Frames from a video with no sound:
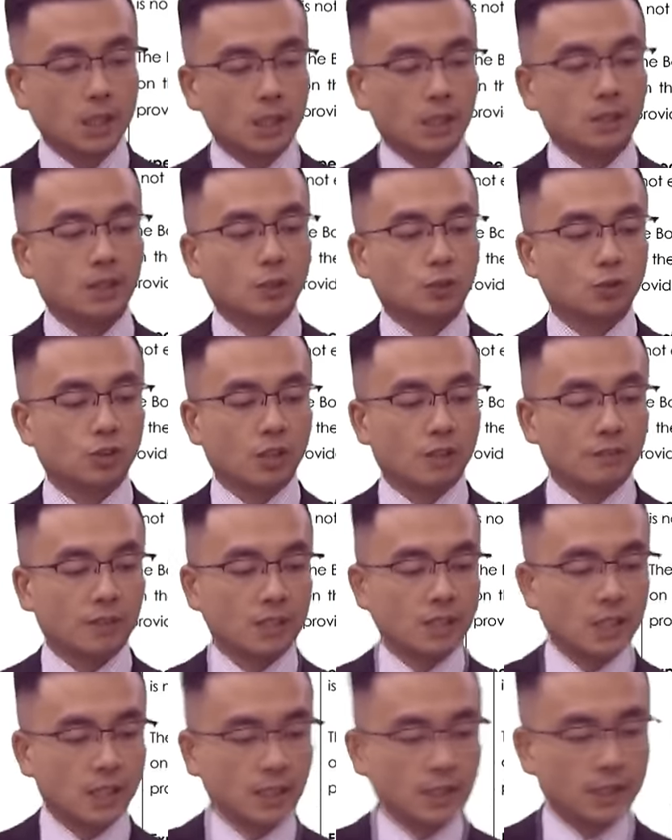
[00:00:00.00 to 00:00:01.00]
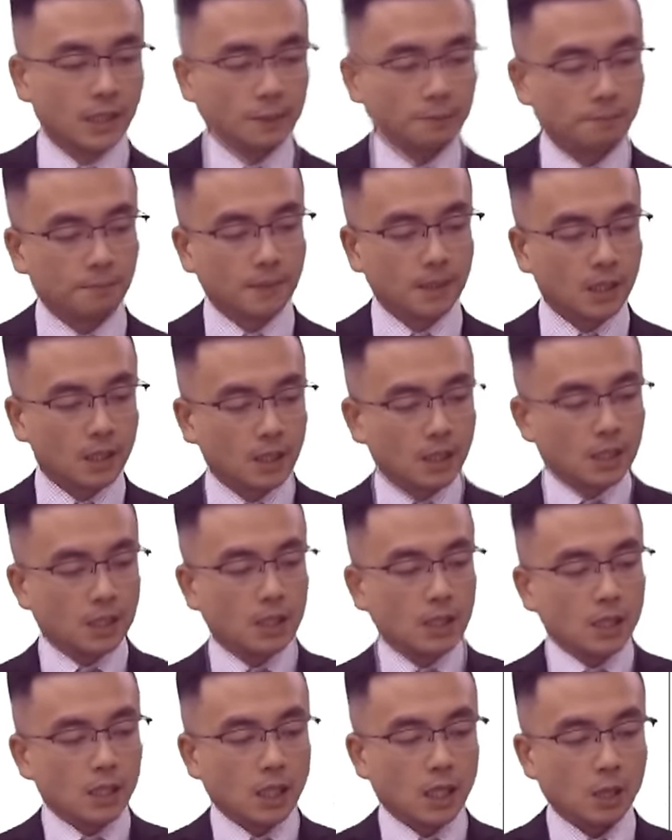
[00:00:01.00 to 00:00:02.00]
in each and every year then.
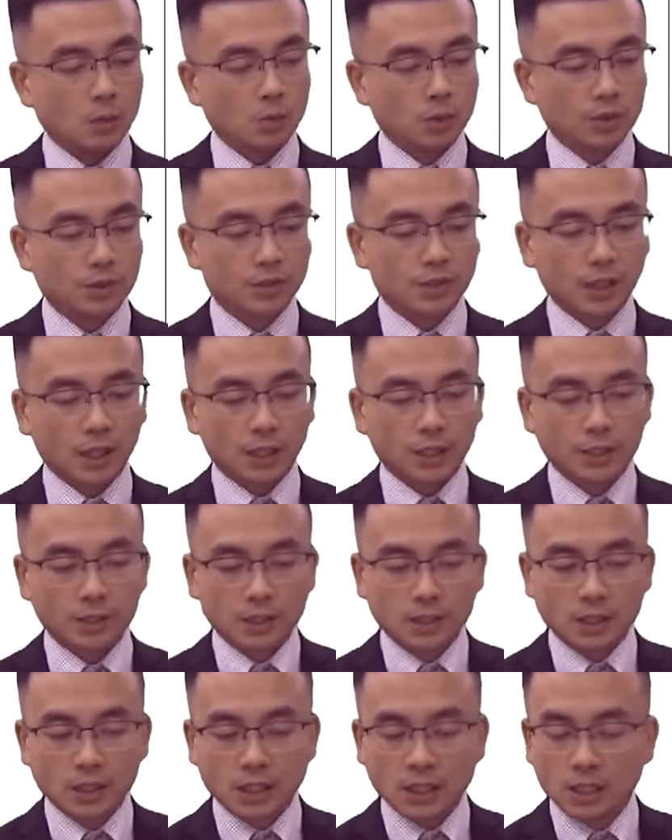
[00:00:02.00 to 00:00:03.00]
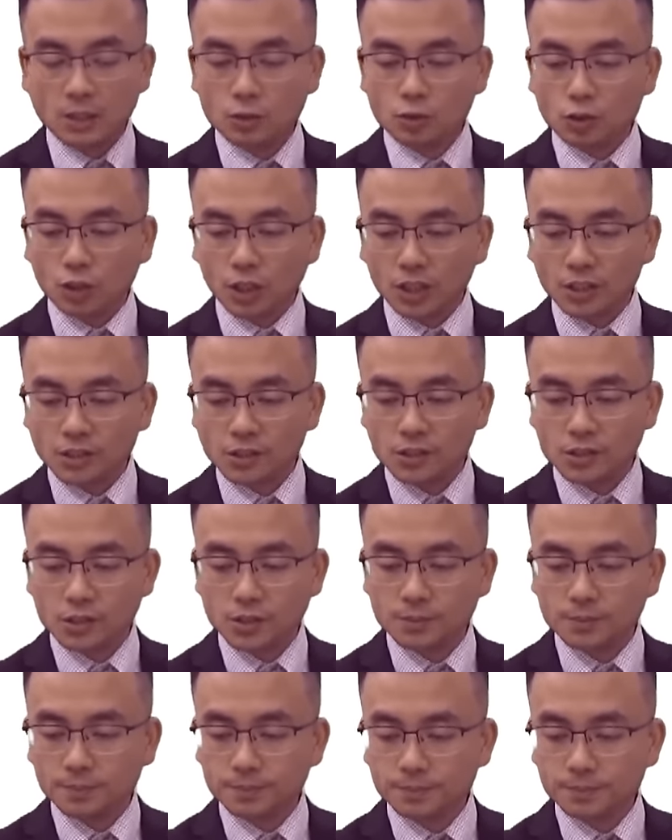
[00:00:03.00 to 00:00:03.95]
I would say that the interest